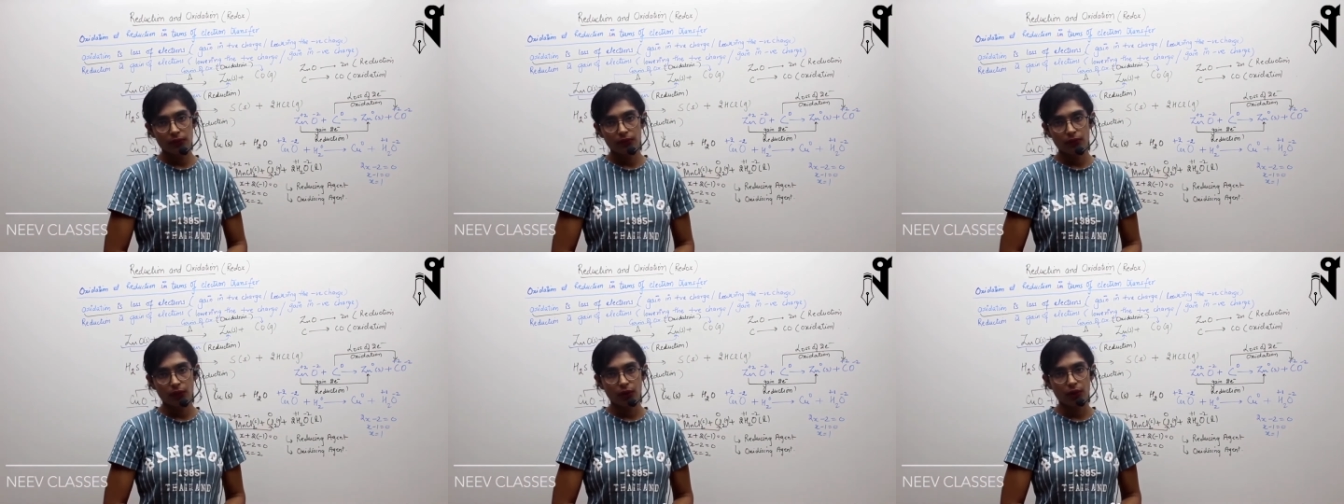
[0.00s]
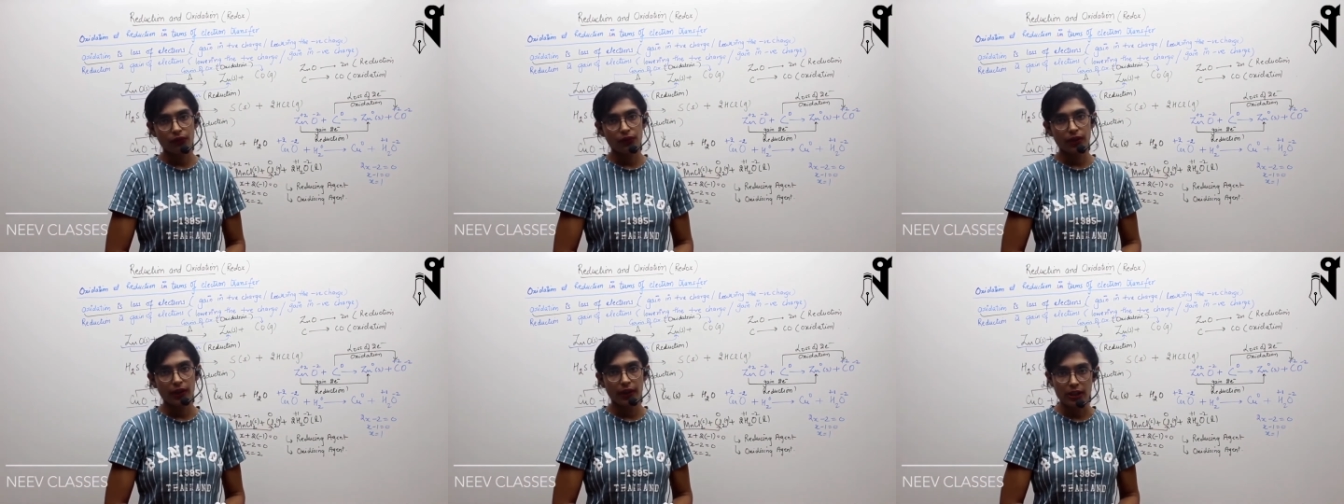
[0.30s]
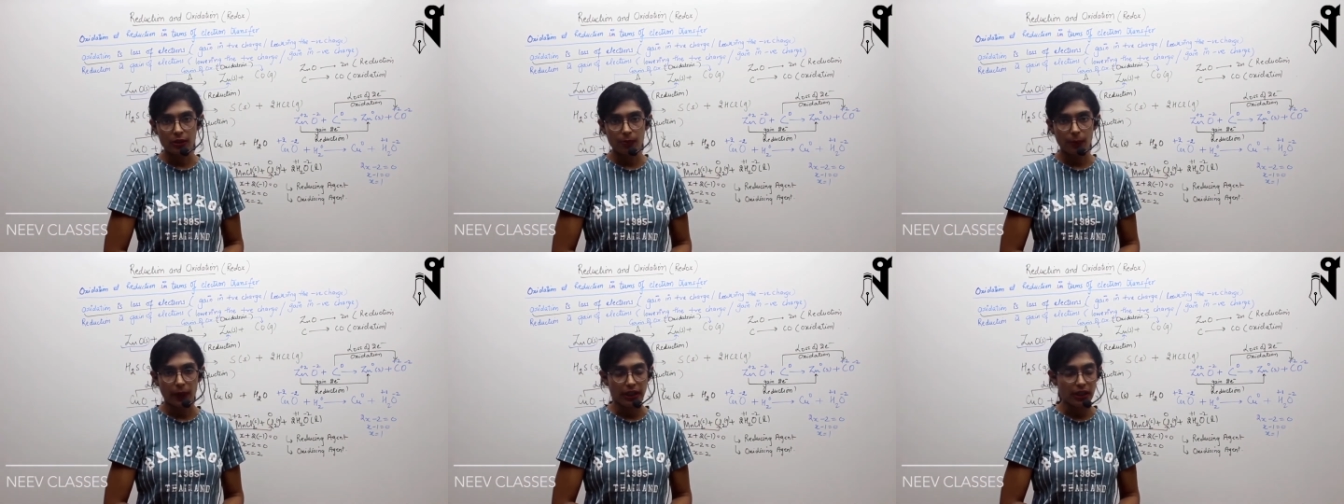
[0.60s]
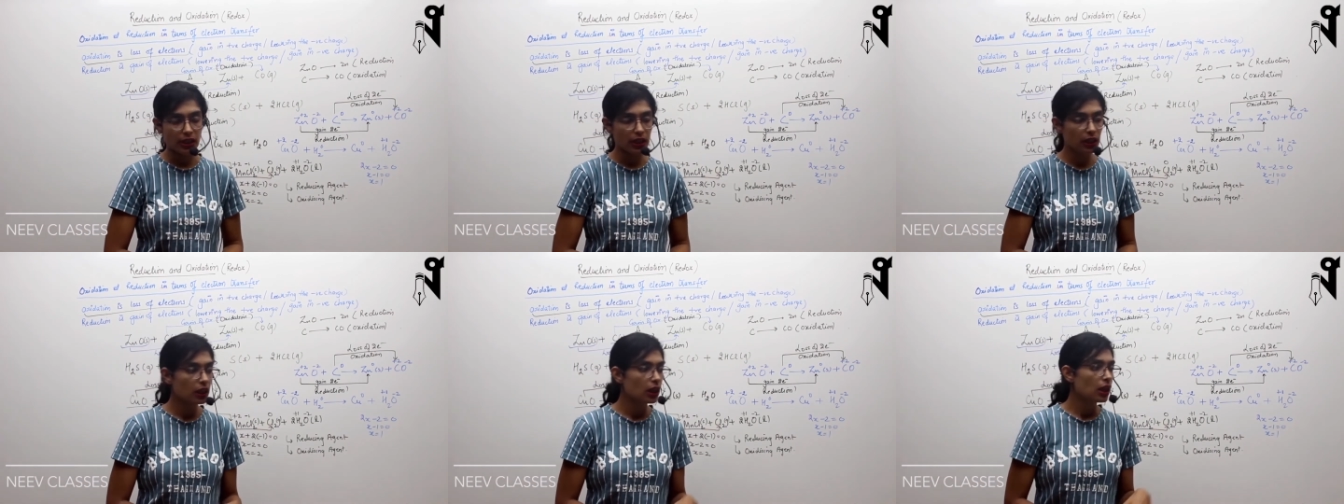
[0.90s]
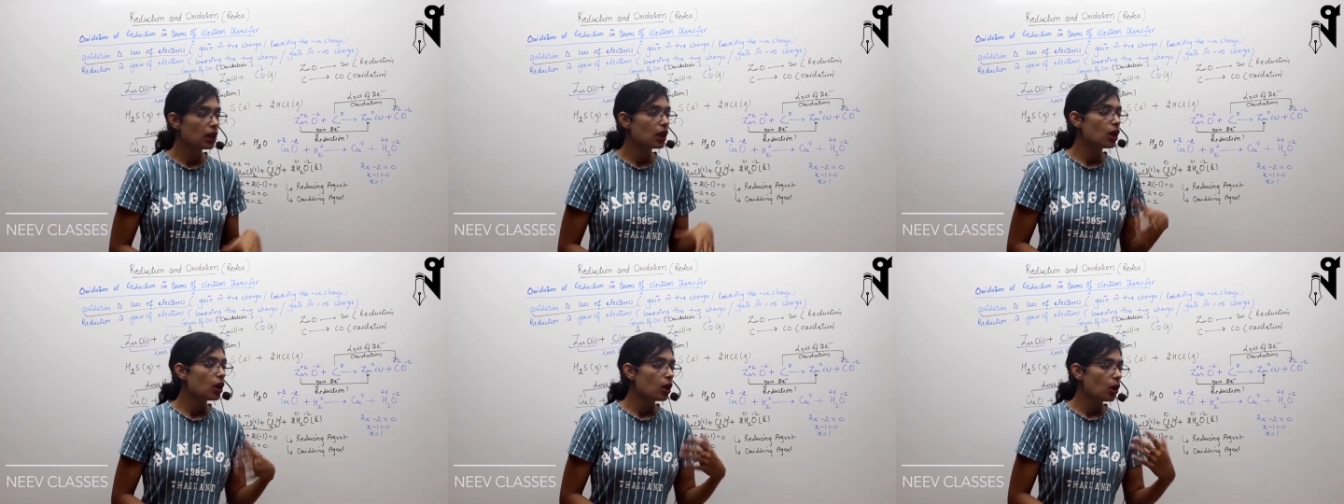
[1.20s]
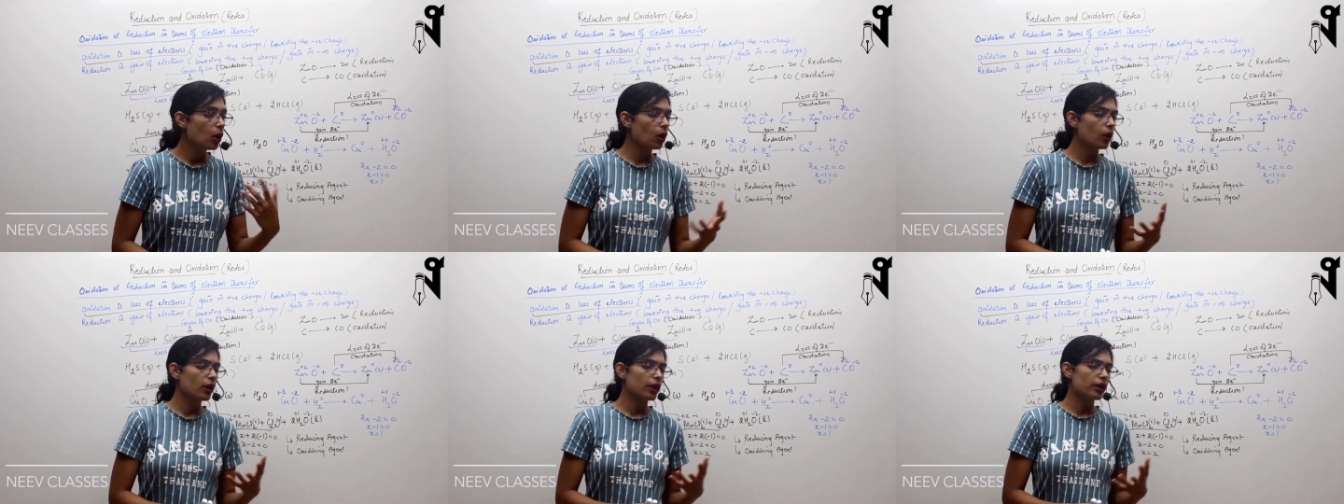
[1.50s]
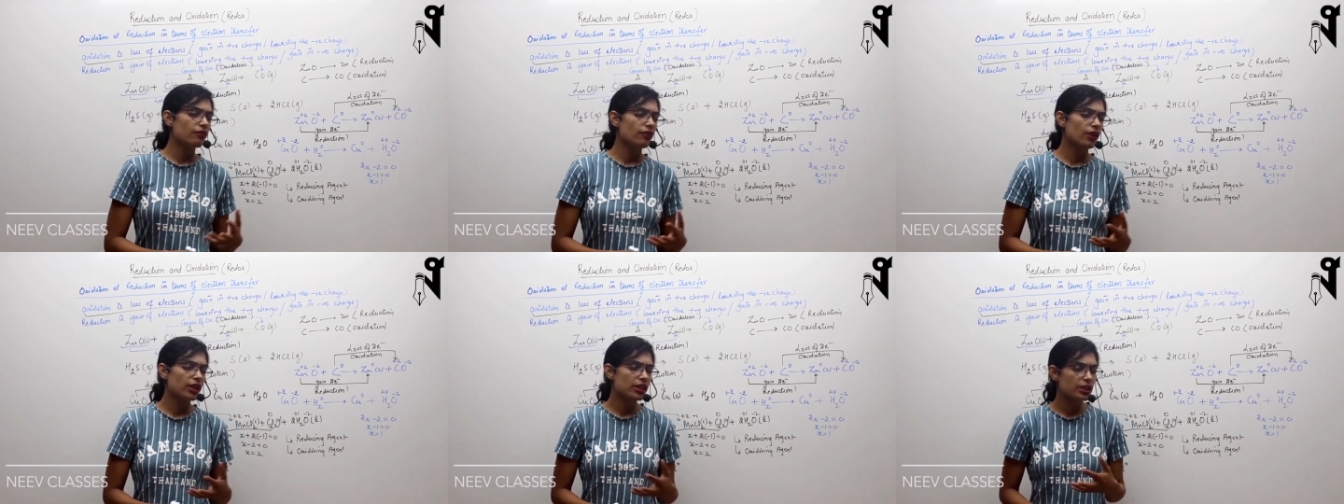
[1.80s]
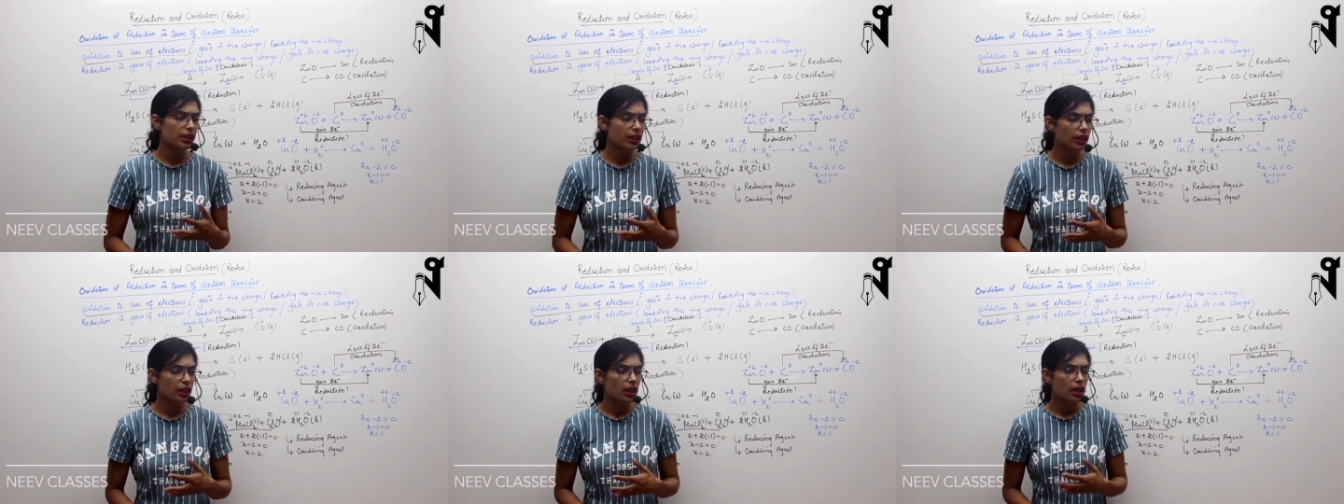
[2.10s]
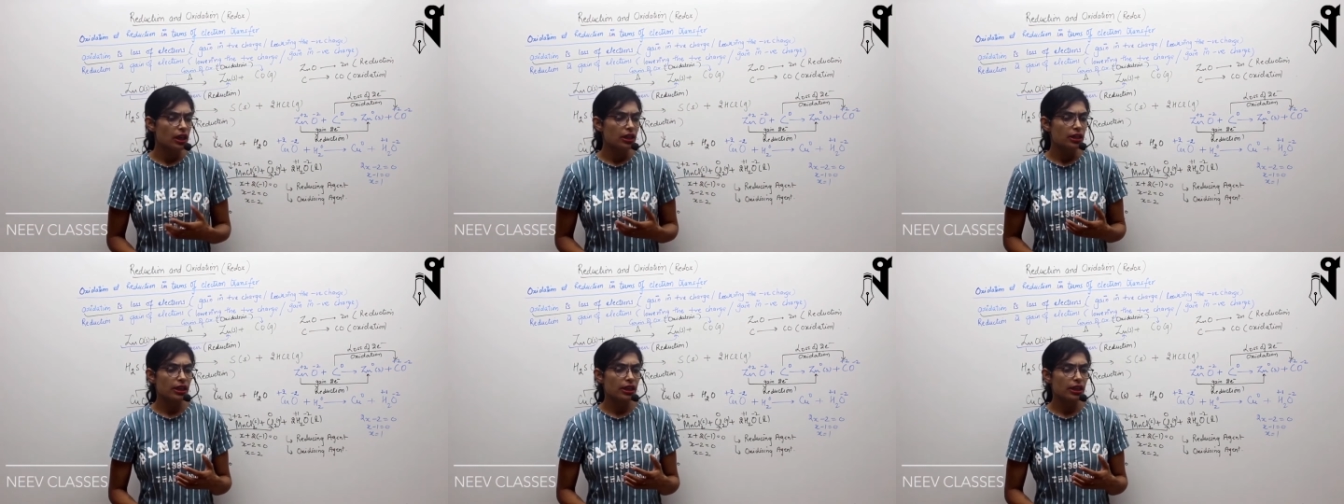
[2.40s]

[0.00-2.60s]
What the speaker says: what we are expecting. Or if I say